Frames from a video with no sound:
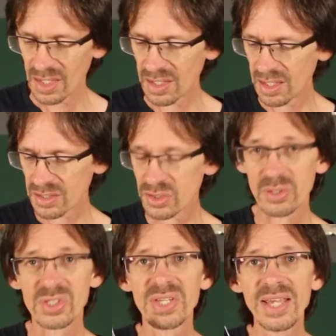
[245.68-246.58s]
Uh,
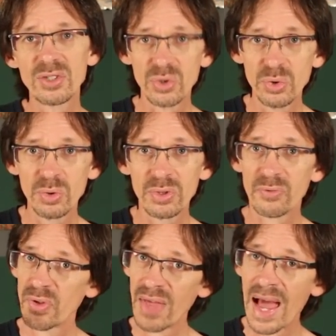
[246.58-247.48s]
so stay tuned
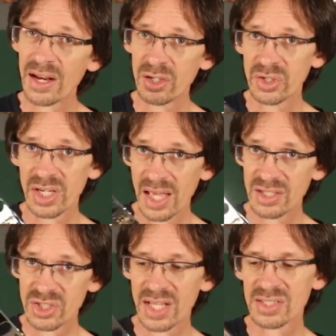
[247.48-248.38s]
for that and you'll get a
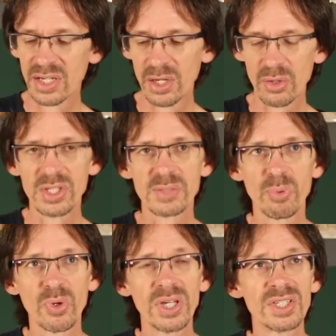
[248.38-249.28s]
chance to hear this
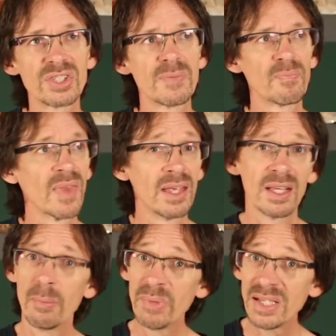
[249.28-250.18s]
bridge.
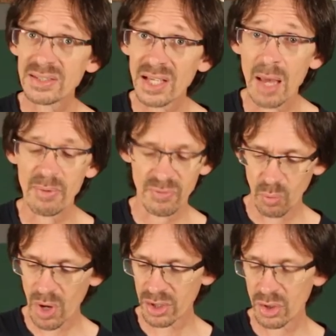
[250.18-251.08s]
In the meantime, if
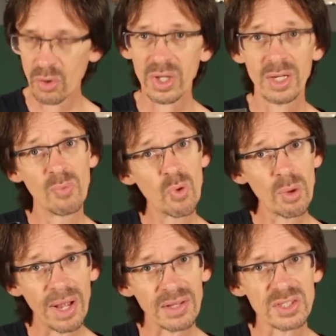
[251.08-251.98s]
you want to know any more
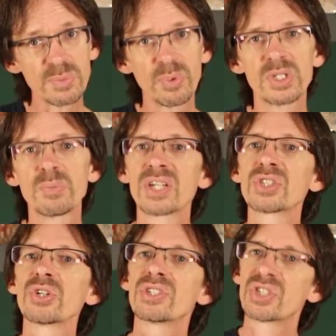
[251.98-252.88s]
about this bridge, make
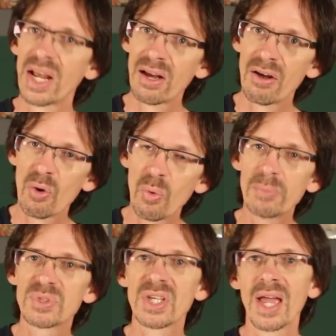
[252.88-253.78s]
sure and check out our
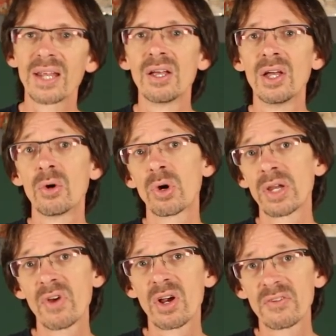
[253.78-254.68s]
website or
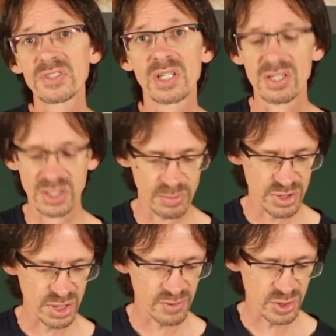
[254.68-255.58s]
give our customer
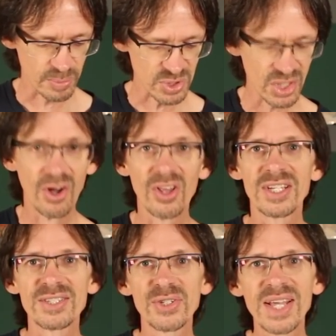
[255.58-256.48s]
service reps a call.
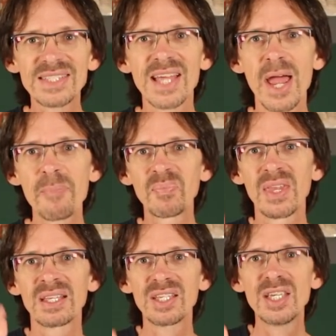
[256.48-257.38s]
And until next time,
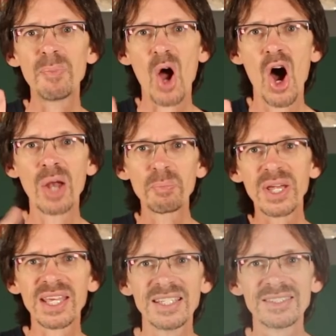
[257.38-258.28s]
keep on
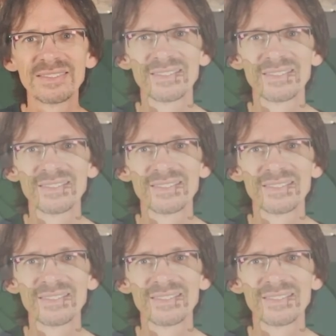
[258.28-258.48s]
picking.